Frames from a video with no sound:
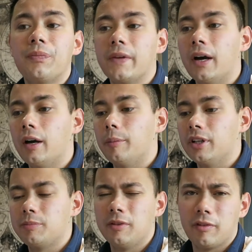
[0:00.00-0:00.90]
And
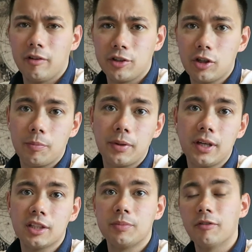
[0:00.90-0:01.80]
it's been very
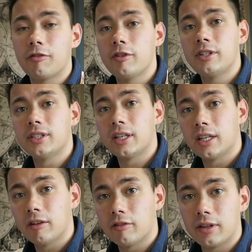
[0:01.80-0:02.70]
choppy, it's been freezing
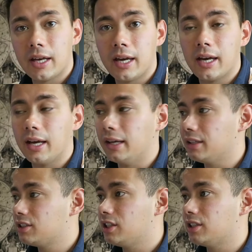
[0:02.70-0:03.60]
here and there, and
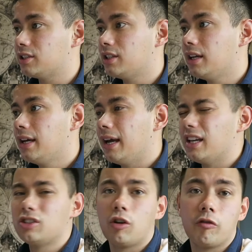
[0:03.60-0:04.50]

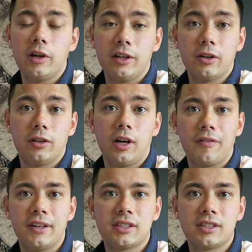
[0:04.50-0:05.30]
it's not really good enough.